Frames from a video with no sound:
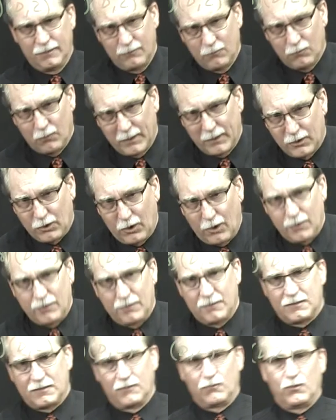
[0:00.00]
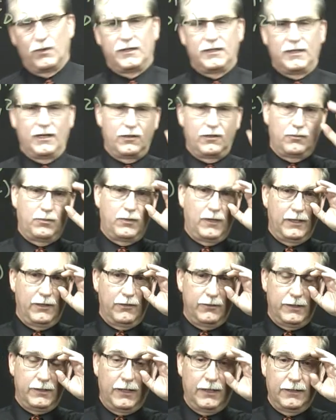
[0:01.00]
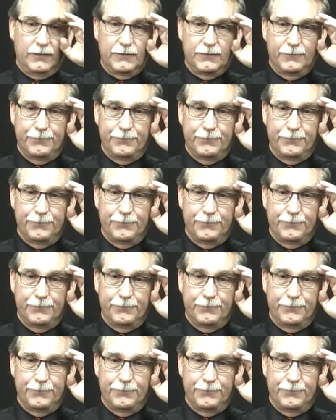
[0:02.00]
regardless of what the other player does.